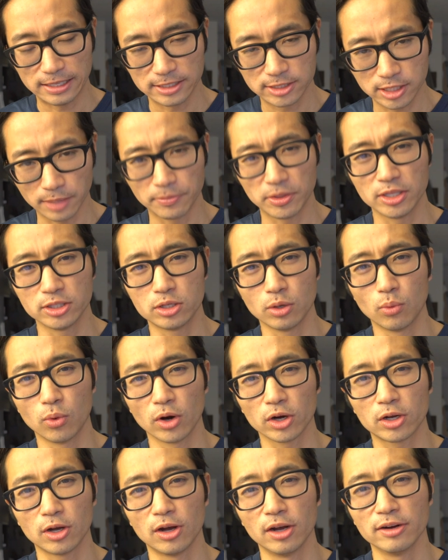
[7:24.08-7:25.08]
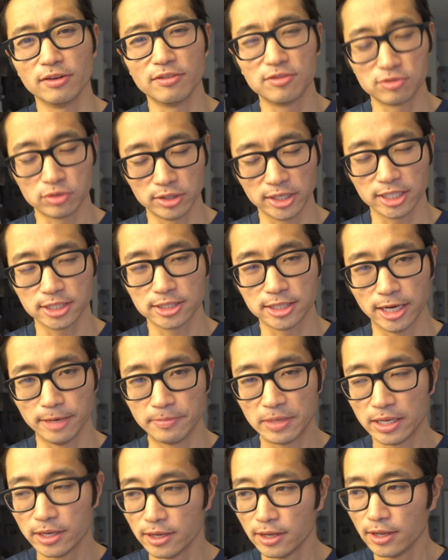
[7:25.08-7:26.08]
something to work on for next
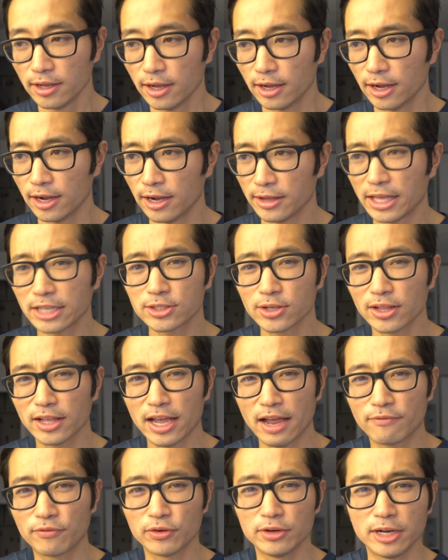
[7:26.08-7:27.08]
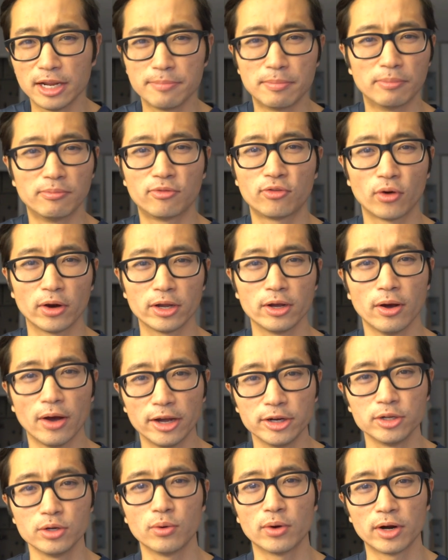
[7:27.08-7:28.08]
time. That's all I have for today. But before I go,
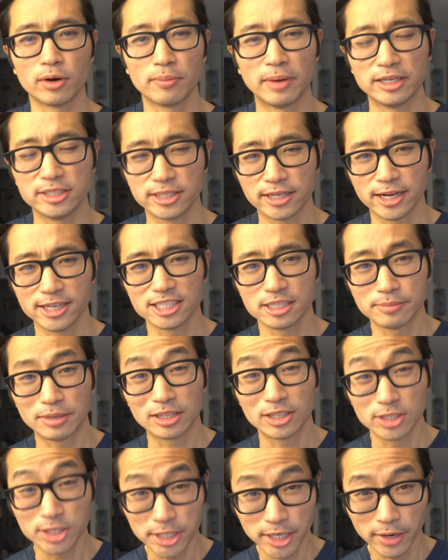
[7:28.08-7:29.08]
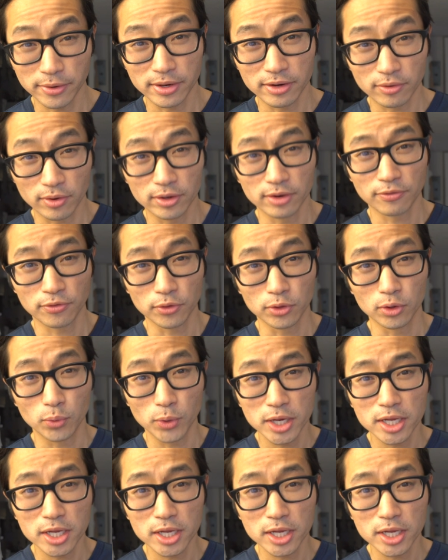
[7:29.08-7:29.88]
I do want to remind you guys about the charity runner for the